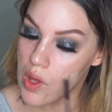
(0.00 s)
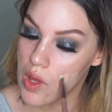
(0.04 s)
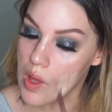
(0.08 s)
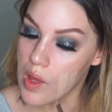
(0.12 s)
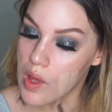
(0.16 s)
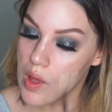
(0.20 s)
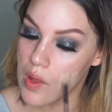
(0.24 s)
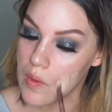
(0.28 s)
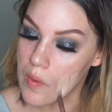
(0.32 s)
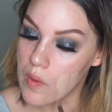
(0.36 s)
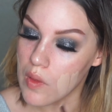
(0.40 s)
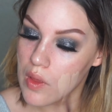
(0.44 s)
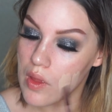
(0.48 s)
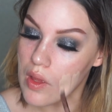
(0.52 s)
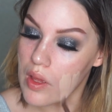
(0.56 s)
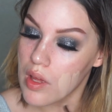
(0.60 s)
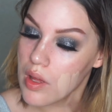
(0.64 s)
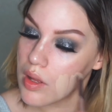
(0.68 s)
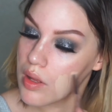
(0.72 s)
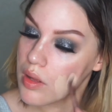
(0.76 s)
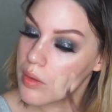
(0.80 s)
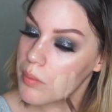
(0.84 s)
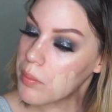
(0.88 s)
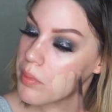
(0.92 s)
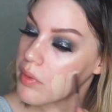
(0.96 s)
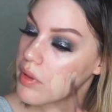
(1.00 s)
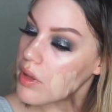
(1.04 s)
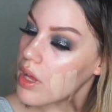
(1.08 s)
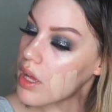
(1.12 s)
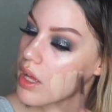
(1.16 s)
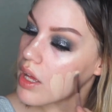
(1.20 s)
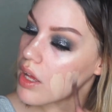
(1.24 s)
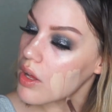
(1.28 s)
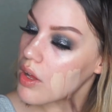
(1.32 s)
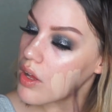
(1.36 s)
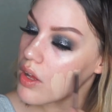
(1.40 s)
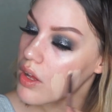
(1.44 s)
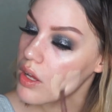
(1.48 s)
how they apply
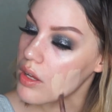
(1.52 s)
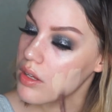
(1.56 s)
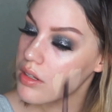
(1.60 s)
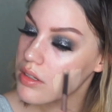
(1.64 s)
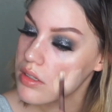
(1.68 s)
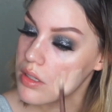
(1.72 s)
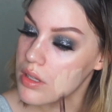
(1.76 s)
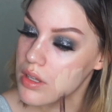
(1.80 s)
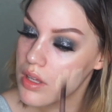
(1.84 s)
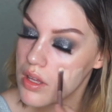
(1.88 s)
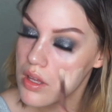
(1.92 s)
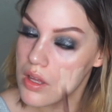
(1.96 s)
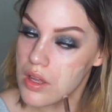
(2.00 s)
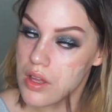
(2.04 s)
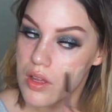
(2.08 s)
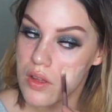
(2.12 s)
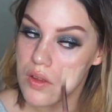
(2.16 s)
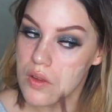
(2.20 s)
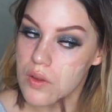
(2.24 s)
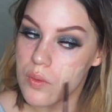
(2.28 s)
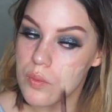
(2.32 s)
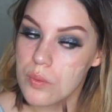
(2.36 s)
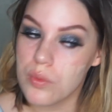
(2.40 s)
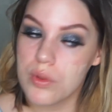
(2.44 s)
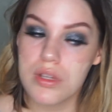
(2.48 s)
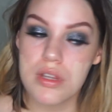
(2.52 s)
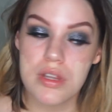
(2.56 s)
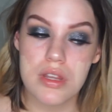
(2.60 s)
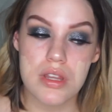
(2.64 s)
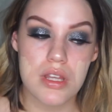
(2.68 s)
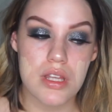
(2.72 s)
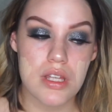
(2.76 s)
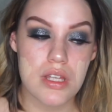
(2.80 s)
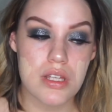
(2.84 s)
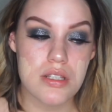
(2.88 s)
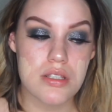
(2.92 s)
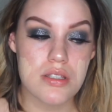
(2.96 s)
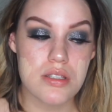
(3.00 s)
on with
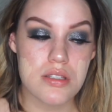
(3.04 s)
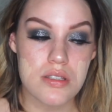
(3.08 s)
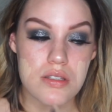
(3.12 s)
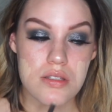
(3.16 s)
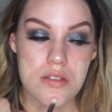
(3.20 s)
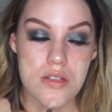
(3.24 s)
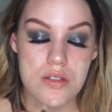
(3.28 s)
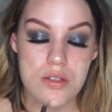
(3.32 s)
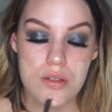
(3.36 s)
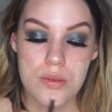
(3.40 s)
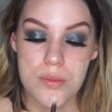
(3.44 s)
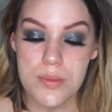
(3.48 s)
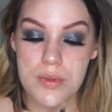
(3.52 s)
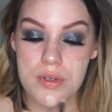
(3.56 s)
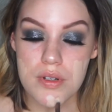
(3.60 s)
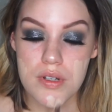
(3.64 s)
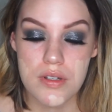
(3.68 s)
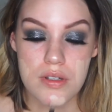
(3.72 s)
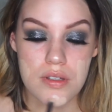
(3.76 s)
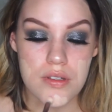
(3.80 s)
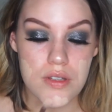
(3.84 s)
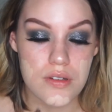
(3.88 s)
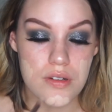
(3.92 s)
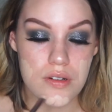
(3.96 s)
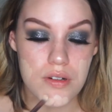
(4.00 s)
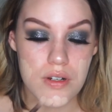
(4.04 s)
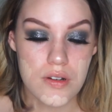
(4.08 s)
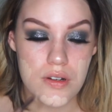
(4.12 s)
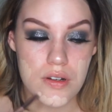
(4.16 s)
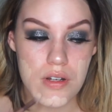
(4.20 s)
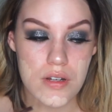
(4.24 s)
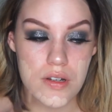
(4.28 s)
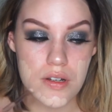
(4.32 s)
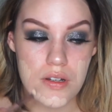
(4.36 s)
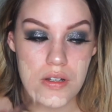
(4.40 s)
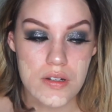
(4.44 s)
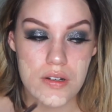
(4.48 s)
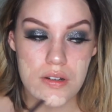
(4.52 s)
this luminizer
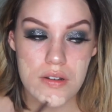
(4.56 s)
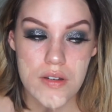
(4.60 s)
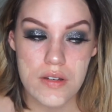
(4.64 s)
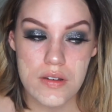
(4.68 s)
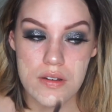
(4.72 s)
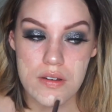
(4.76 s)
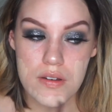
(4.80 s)
on.